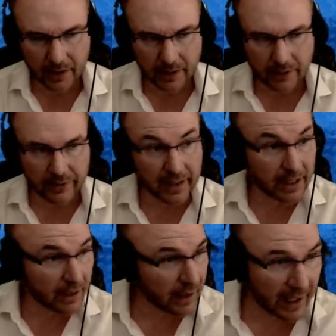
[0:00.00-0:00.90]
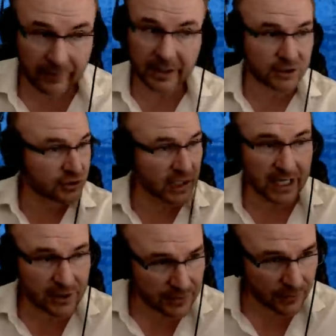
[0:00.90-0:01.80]
then everything
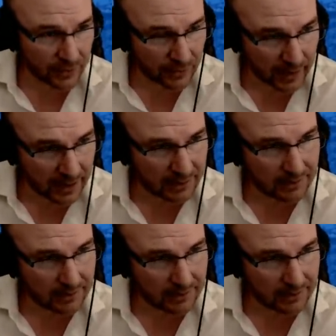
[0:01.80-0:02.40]
changes for you, right?